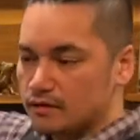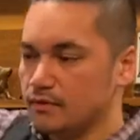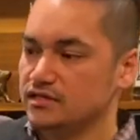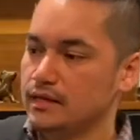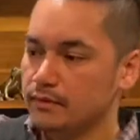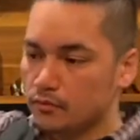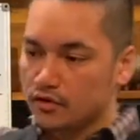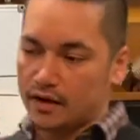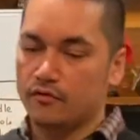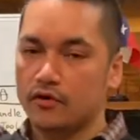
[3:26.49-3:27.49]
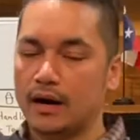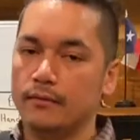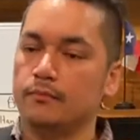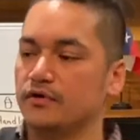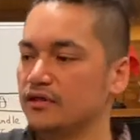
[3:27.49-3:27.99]
But some people will come
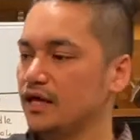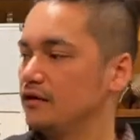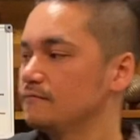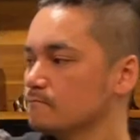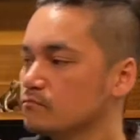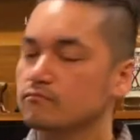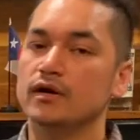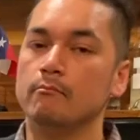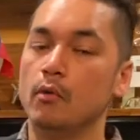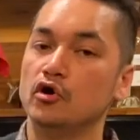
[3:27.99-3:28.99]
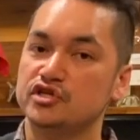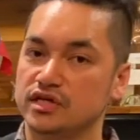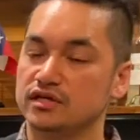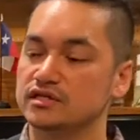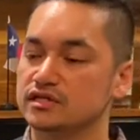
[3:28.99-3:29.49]
up with like
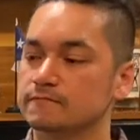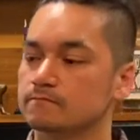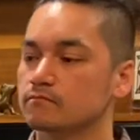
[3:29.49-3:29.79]
motions